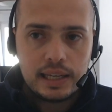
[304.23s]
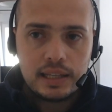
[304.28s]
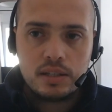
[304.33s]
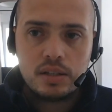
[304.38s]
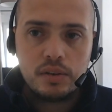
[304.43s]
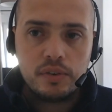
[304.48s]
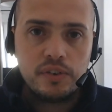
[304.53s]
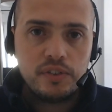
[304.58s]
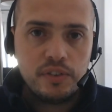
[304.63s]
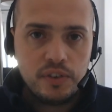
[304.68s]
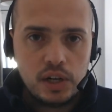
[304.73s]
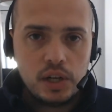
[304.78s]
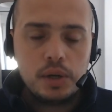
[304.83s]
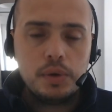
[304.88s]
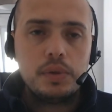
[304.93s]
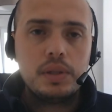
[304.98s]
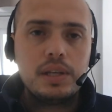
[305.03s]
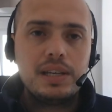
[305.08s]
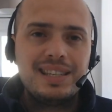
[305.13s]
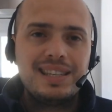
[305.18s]
to follow.
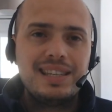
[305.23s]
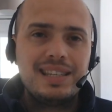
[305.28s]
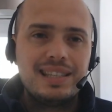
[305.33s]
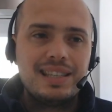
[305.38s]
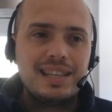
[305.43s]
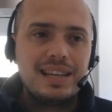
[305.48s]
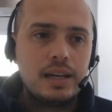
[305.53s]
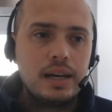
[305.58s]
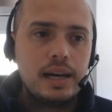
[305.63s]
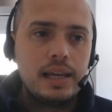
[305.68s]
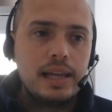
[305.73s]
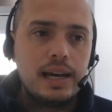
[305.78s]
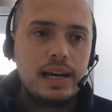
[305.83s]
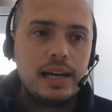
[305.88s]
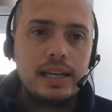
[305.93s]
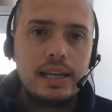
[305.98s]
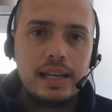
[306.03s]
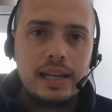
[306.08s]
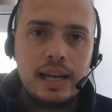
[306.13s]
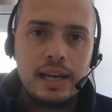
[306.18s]
This is the guy that I
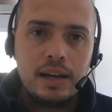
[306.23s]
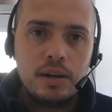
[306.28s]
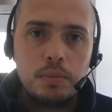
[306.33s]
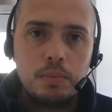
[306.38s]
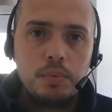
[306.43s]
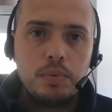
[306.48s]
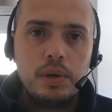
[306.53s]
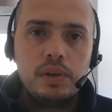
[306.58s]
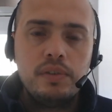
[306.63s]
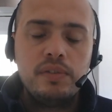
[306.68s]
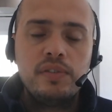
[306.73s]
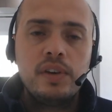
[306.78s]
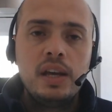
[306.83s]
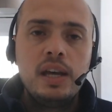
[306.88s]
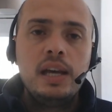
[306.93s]
need help with.